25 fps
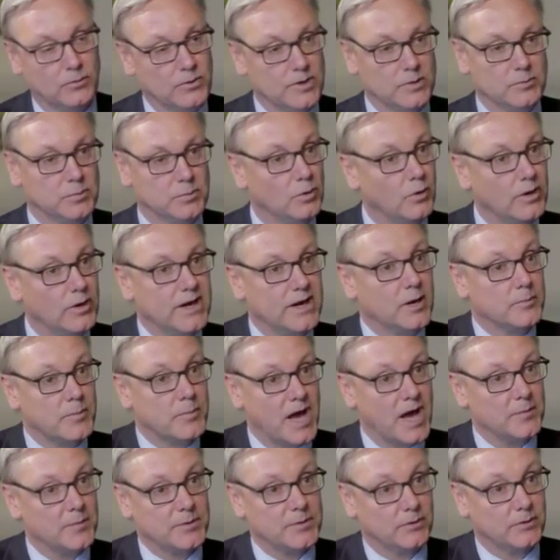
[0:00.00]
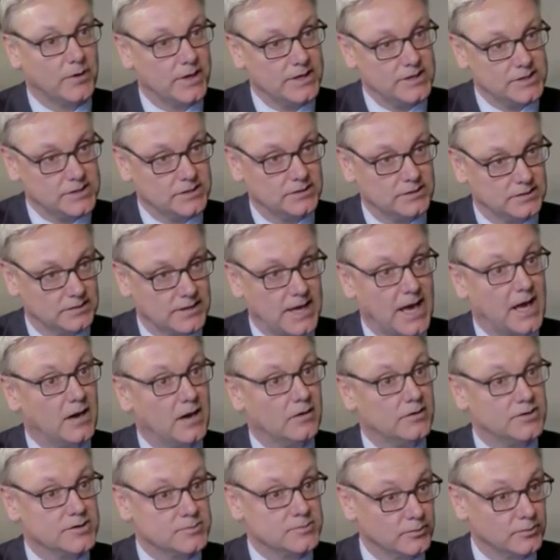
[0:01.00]
We employed our population in
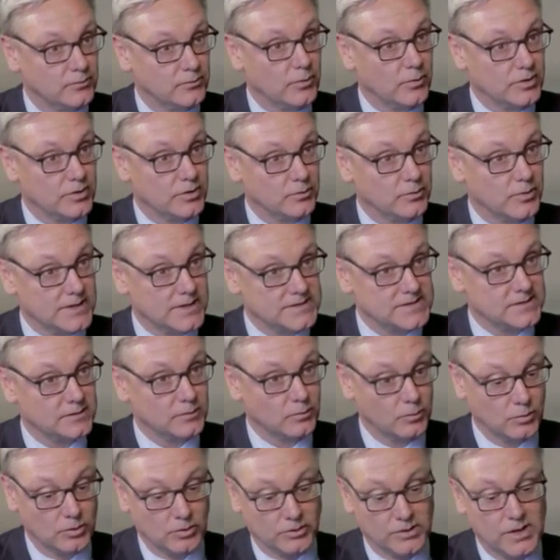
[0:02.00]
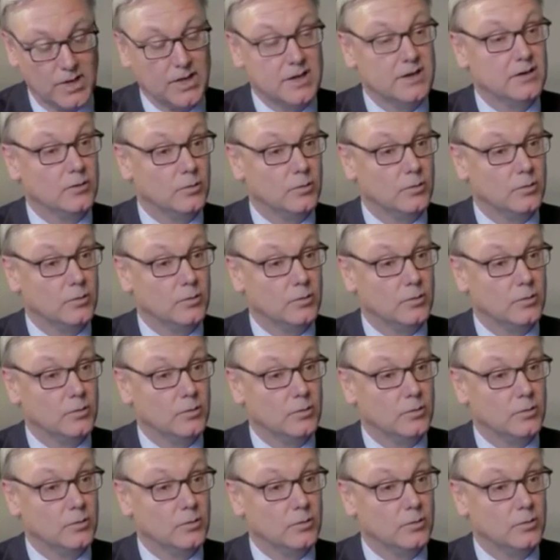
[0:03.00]
college before the rest of the world.